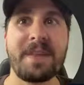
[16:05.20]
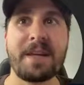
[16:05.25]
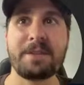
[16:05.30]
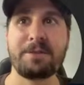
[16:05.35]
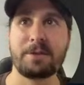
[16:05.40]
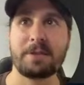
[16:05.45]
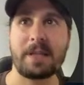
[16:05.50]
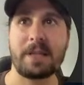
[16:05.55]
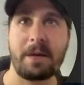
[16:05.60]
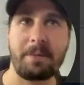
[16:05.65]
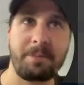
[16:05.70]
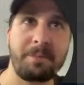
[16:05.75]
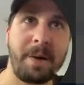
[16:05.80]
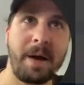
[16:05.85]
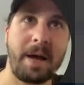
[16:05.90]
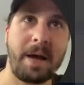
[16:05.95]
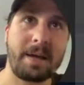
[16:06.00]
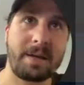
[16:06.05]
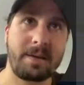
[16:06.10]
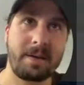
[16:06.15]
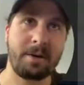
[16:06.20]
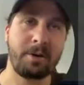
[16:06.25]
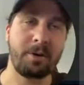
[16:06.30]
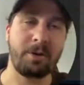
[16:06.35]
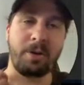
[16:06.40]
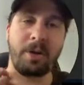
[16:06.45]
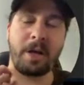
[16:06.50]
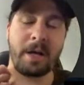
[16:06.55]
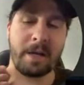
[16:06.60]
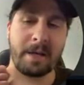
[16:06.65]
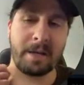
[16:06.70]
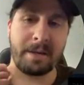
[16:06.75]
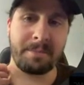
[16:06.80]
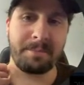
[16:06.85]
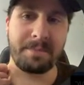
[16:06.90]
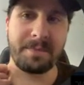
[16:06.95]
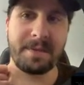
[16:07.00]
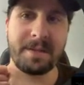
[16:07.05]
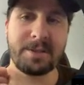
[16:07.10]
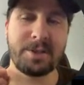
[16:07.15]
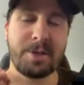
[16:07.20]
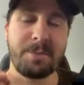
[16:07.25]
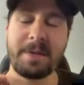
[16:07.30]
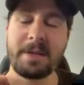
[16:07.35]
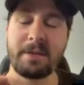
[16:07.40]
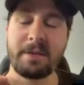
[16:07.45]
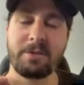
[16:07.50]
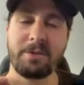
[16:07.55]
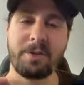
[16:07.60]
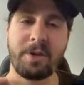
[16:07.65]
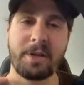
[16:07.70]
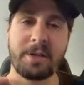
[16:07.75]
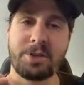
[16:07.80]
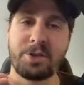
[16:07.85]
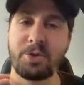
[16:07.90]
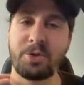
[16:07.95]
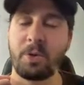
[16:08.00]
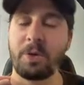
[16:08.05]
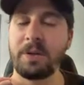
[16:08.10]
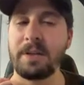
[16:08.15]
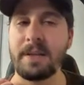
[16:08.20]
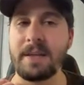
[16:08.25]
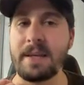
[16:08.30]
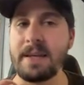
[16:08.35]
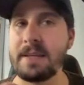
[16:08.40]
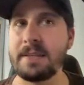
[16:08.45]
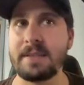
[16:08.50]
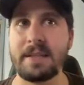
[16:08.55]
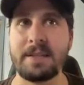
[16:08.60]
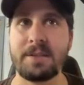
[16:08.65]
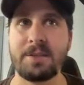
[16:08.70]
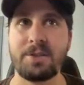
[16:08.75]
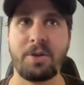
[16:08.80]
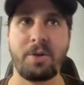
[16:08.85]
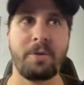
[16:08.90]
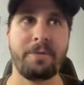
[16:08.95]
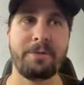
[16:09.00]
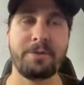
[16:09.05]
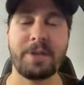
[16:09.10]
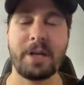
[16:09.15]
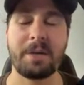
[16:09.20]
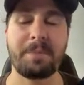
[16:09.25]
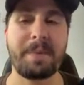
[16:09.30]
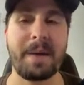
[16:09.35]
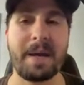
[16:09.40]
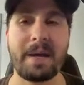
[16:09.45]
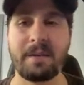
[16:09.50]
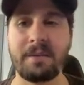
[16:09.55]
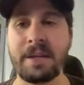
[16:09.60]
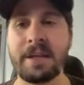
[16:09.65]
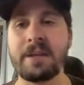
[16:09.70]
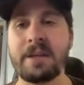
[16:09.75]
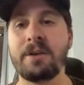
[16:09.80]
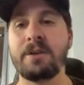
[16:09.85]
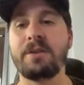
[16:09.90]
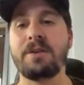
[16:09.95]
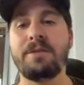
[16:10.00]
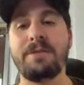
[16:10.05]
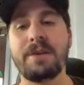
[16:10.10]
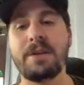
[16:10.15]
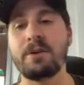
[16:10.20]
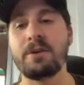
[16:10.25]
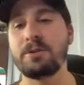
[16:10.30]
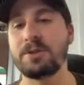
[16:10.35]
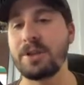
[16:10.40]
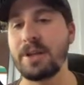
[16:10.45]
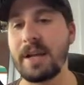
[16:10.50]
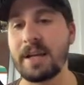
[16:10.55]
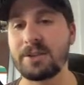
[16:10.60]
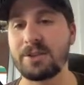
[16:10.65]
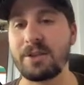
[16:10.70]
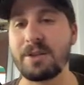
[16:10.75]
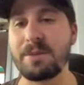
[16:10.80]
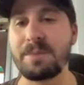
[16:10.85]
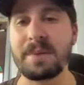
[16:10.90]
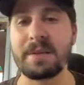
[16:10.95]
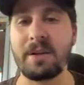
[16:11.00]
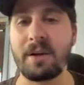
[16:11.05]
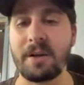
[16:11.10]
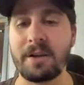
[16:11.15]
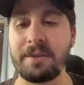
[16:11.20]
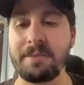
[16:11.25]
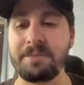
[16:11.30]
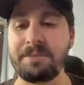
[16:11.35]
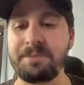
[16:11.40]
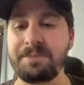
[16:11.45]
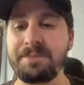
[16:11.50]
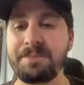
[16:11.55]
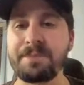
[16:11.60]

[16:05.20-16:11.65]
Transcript: Thanks for stopping by. This should be nice, short, and easy. So if you check back later, the video should actually be done.